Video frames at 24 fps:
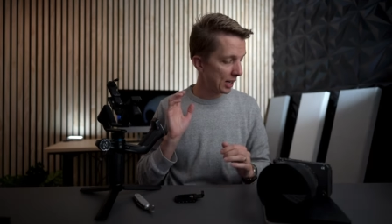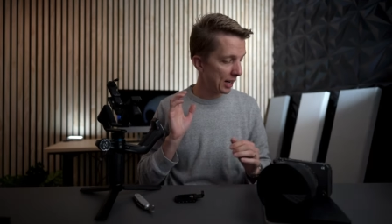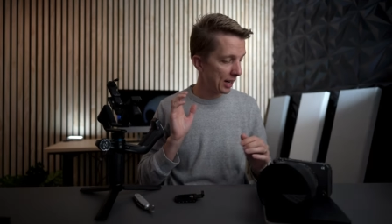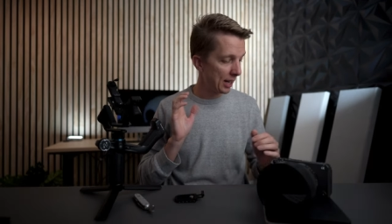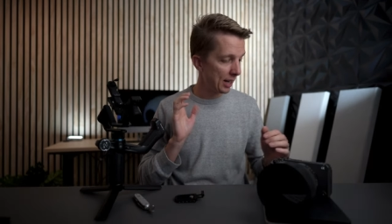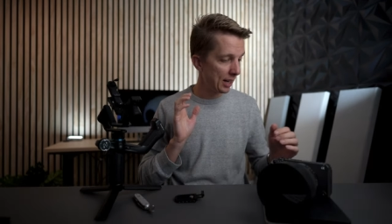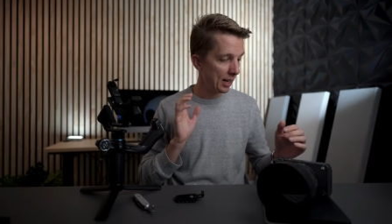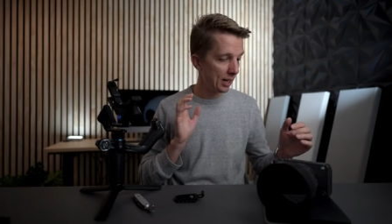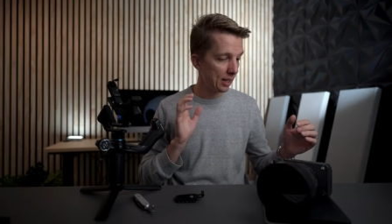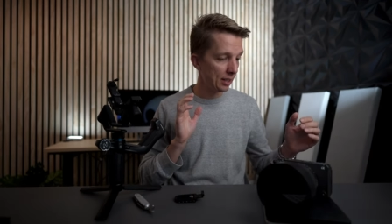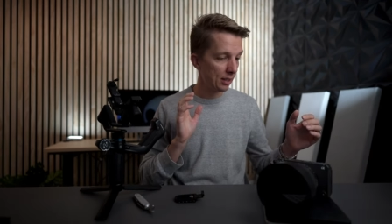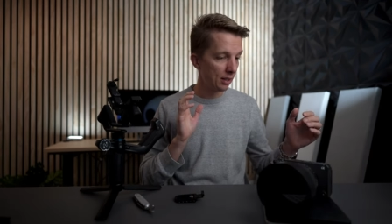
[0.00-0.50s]

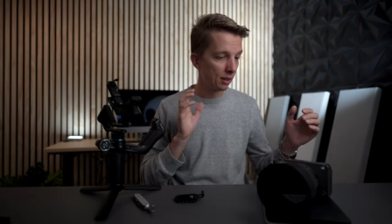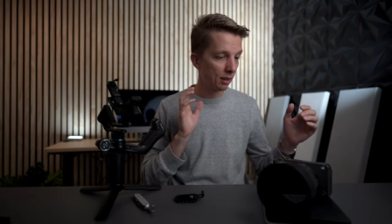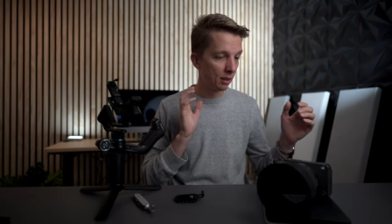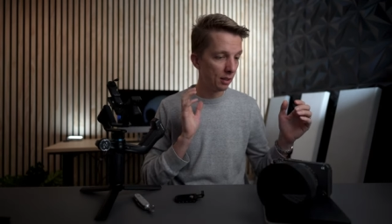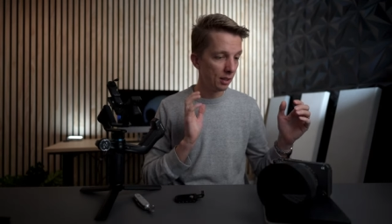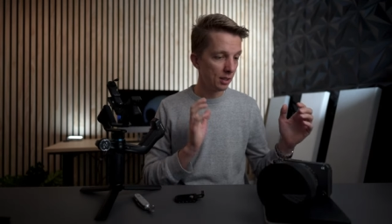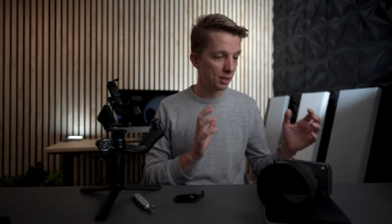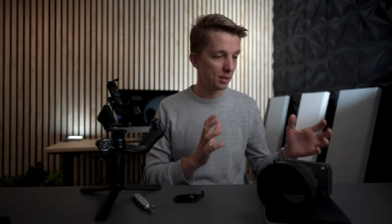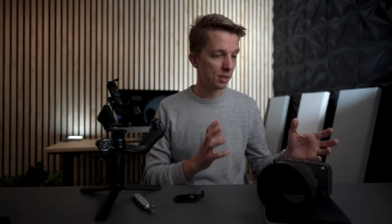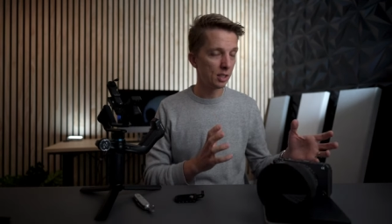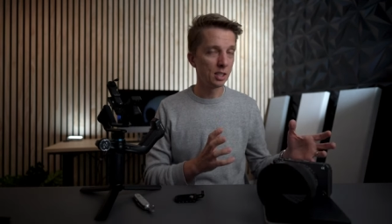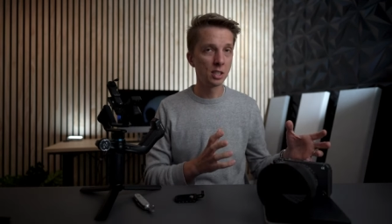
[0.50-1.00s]
and
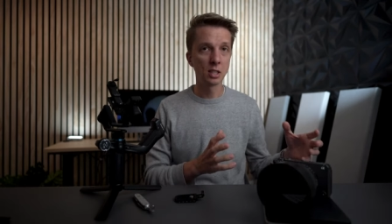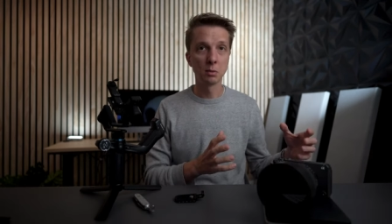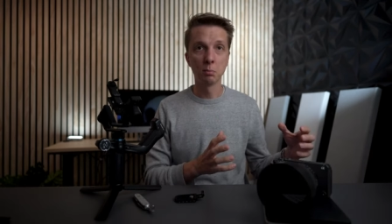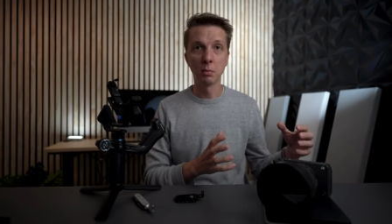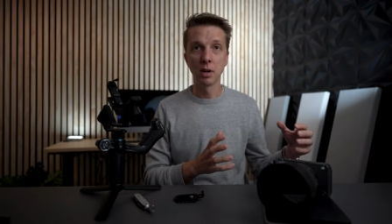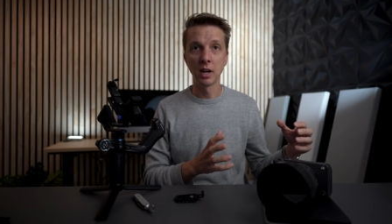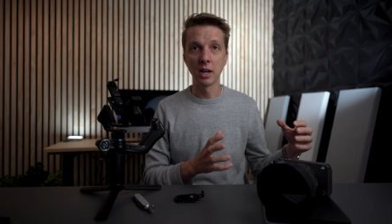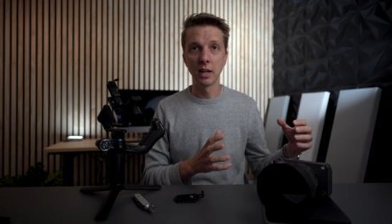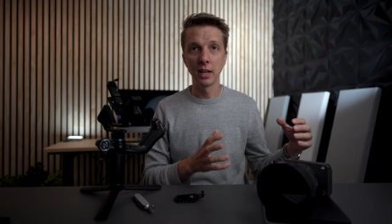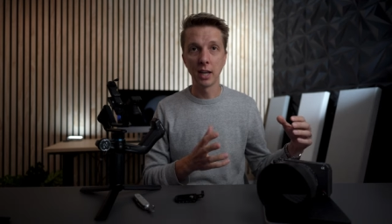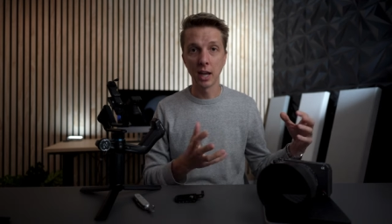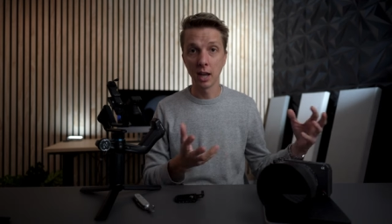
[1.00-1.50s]
this is
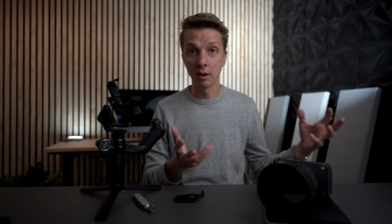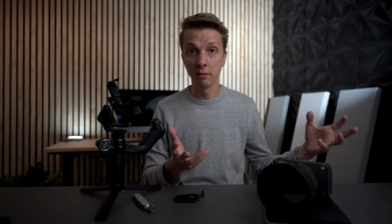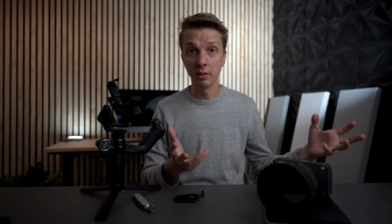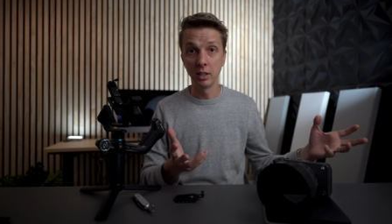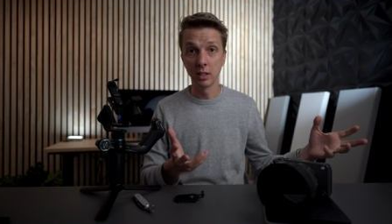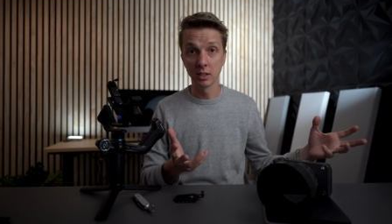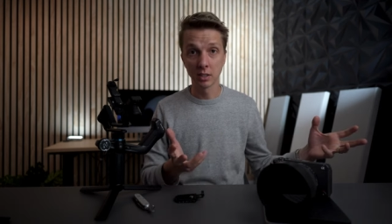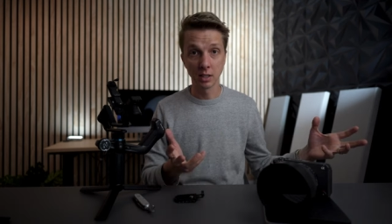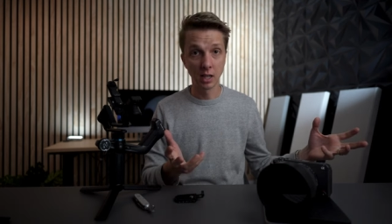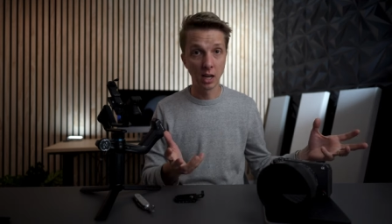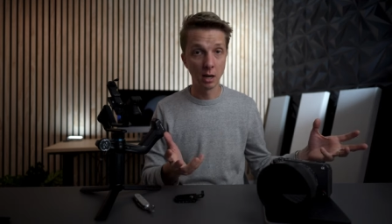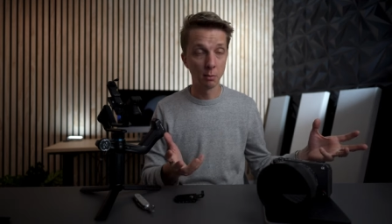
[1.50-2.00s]
my
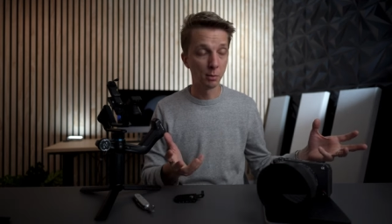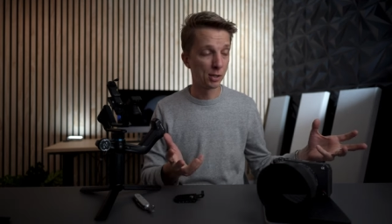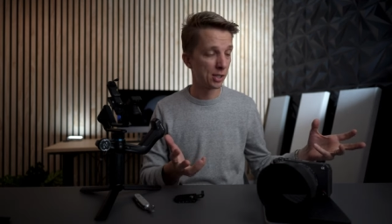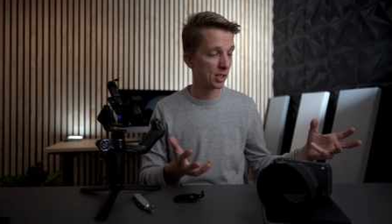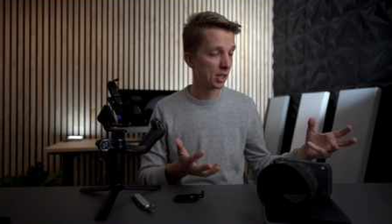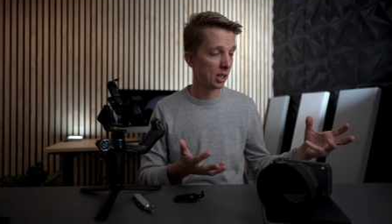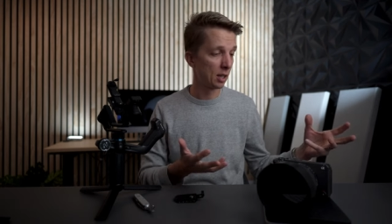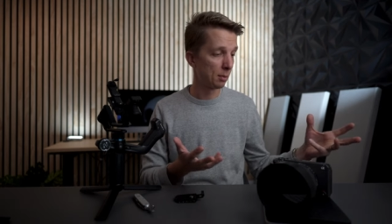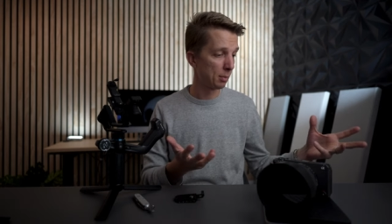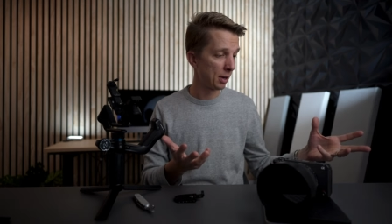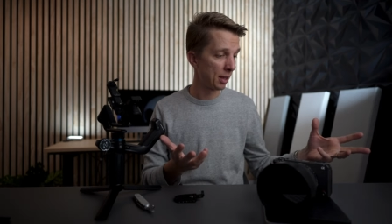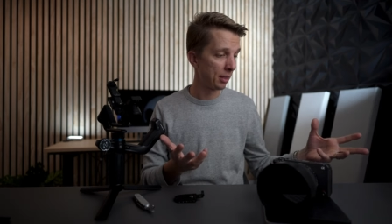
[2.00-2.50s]
heaviest camera
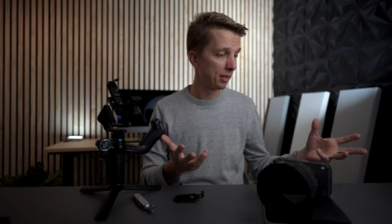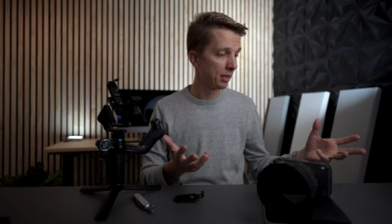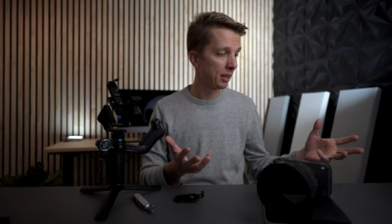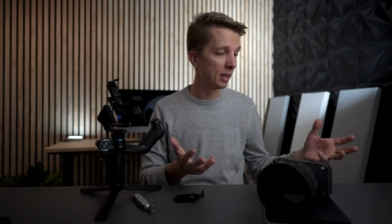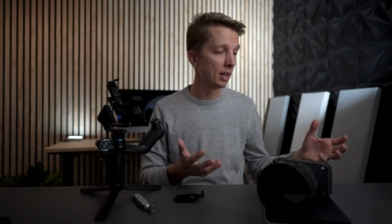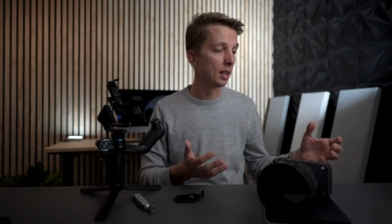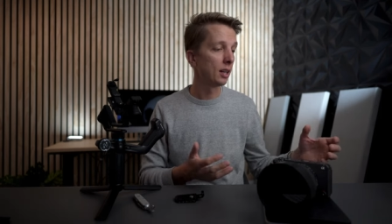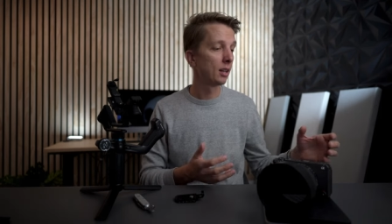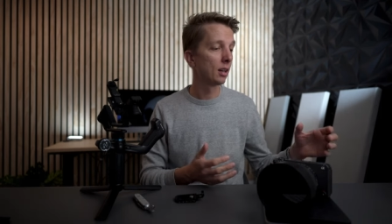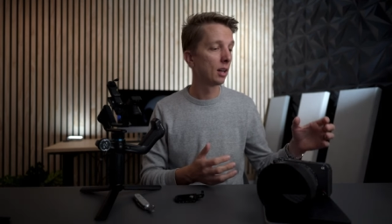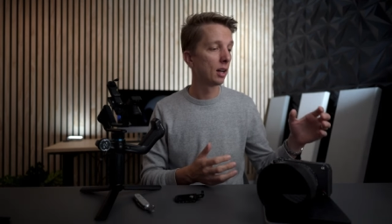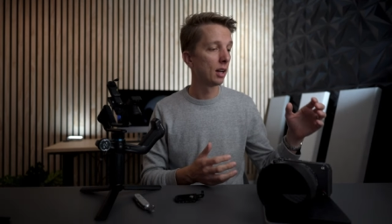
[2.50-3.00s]
setup, I
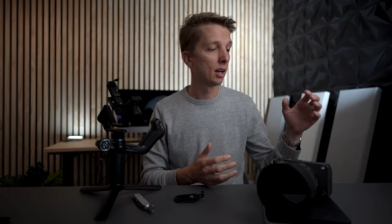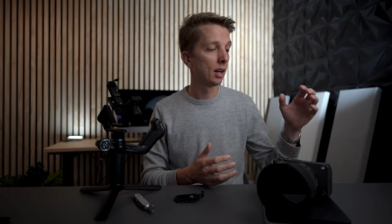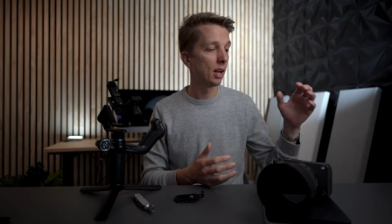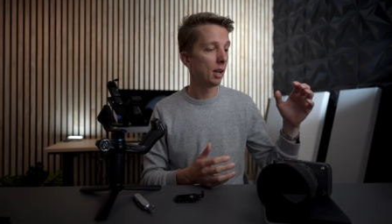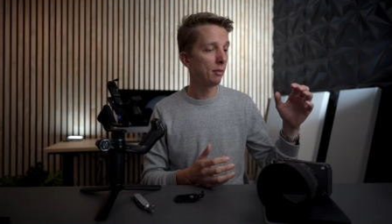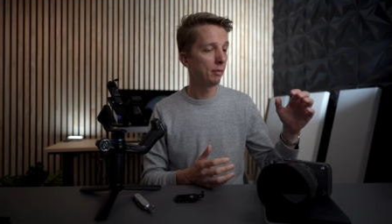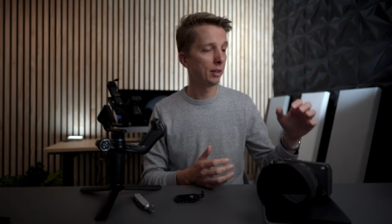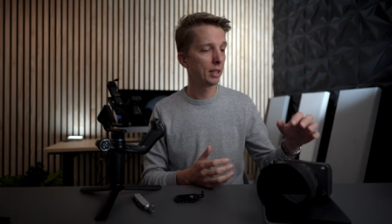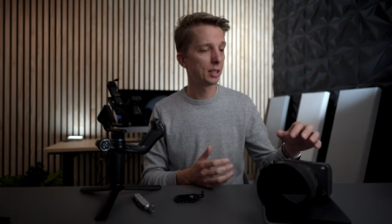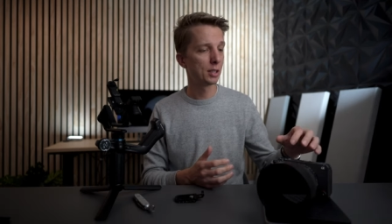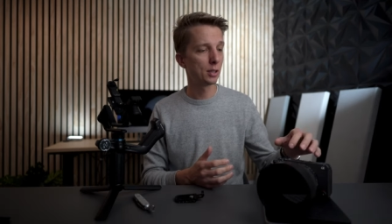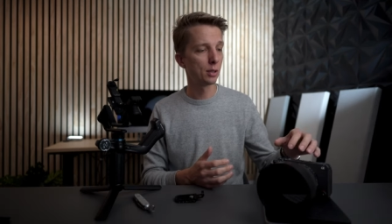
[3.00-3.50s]
think.
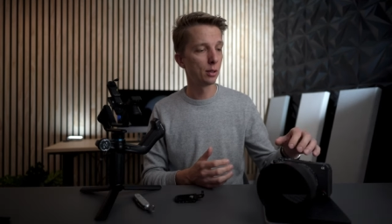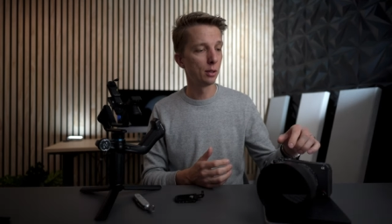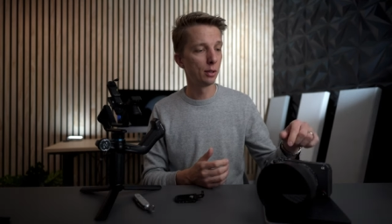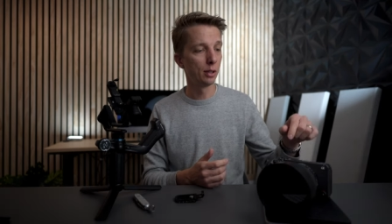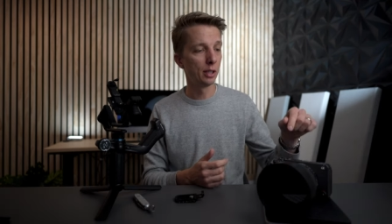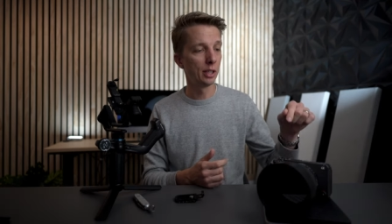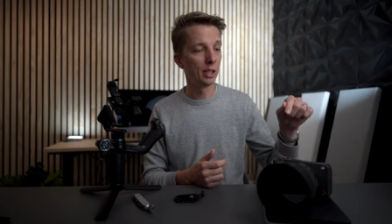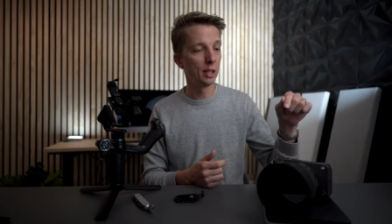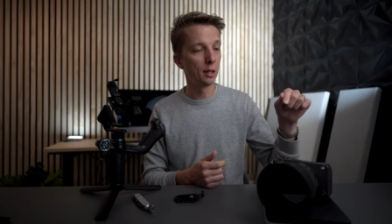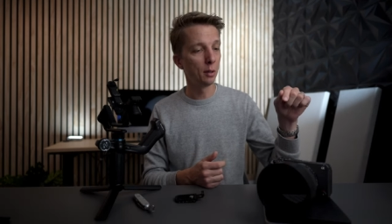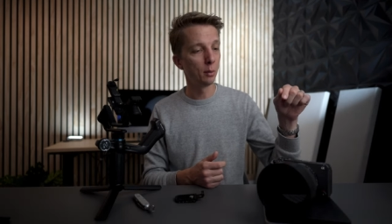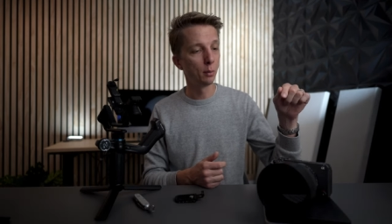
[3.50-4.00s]

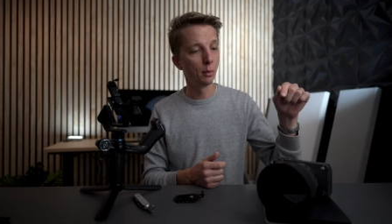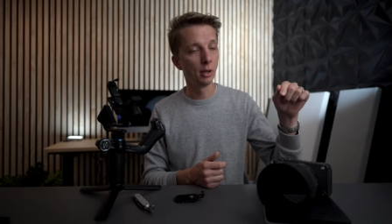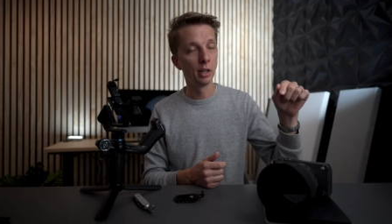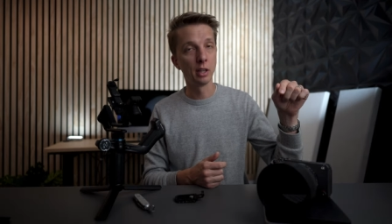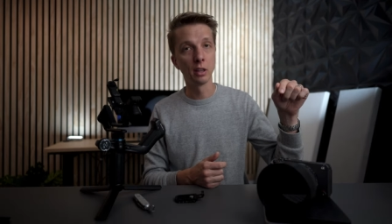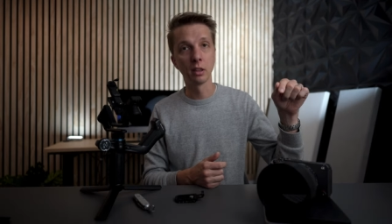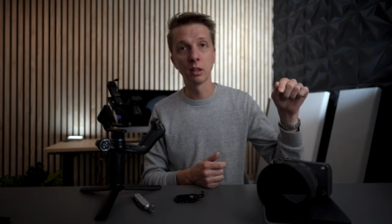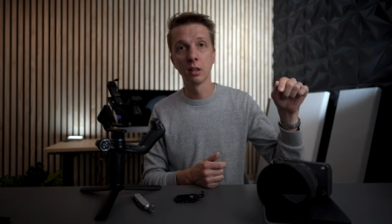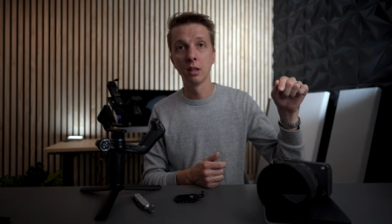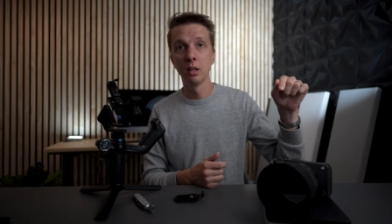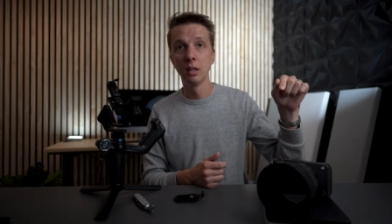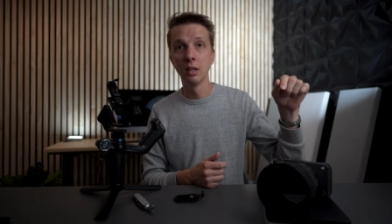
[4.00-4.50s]
FX30
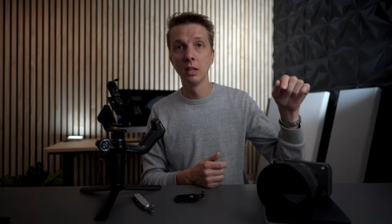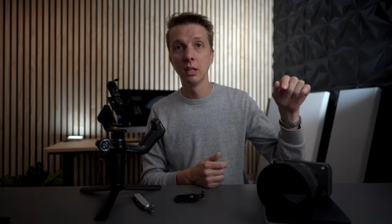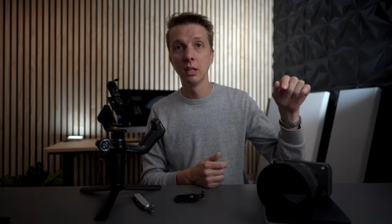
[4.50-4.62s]
with